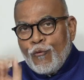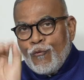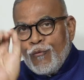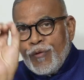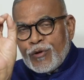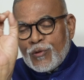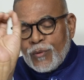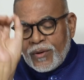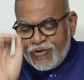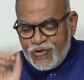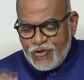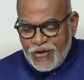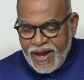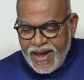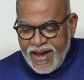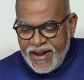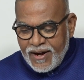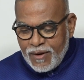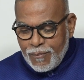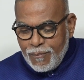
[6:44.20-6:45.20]
which was
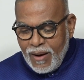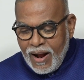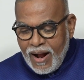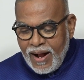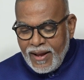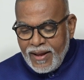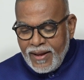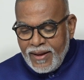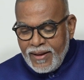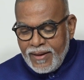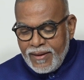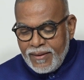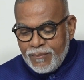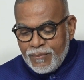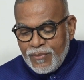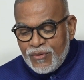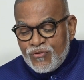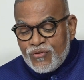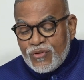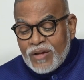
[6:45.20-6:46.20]
chaired by
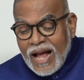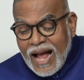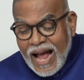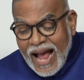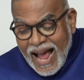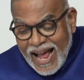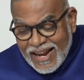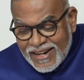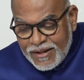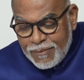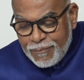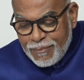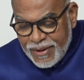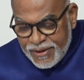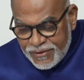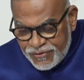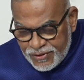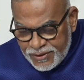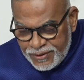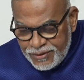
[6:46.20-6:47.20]
Ms. Annie
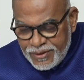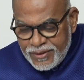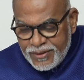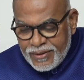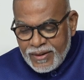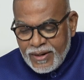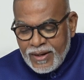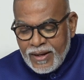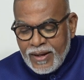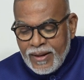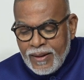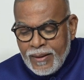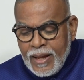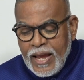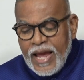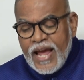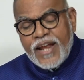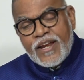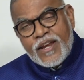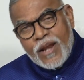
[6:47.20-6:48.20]
Besant.
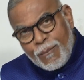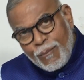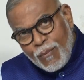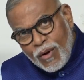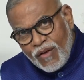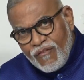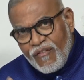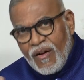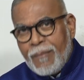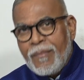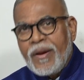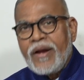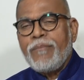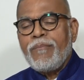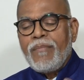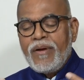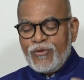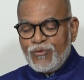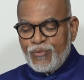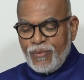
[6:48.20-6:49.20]
A number of
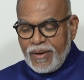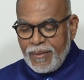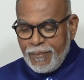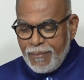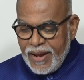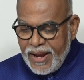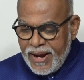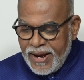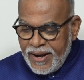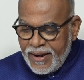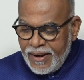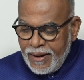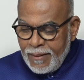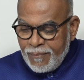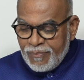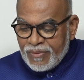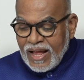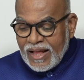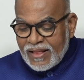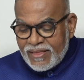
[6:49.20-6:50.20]
amendments were made,
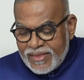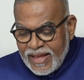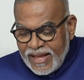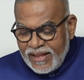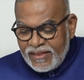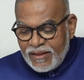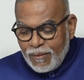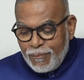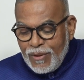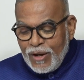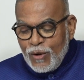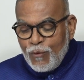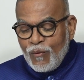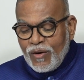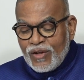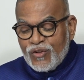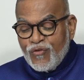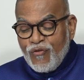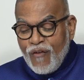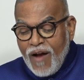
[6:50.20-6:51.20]
and then the bill
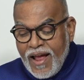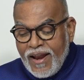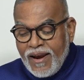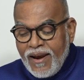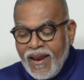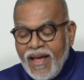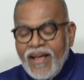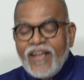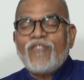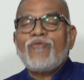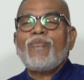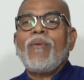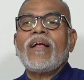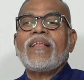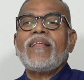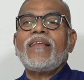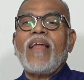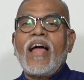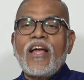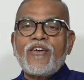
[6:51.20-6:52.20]
was finalized by
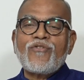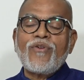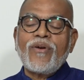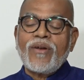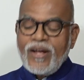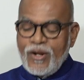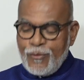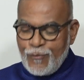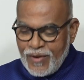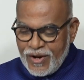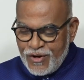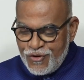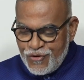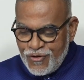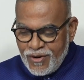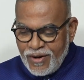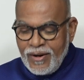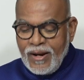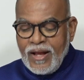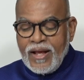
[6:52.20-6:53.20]
the National
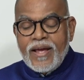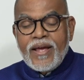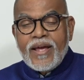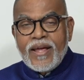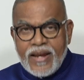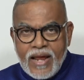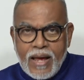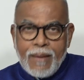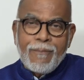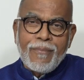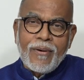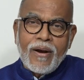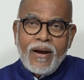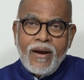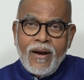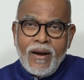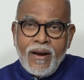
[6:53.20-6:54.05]
Convention in April